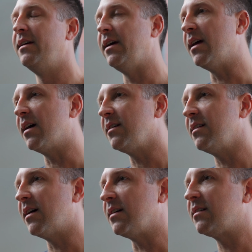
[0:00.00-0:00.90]
And
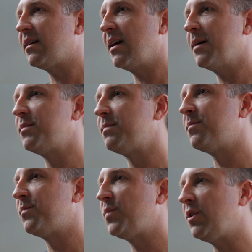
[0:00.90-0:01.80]
I kept
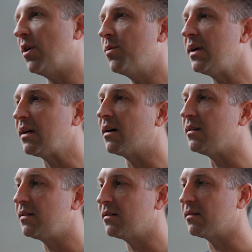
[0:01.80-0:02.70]
going
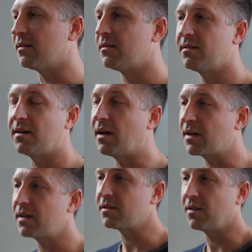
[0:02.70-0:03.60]
until I've
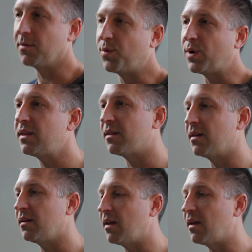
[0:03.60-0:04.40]
gotten to the point that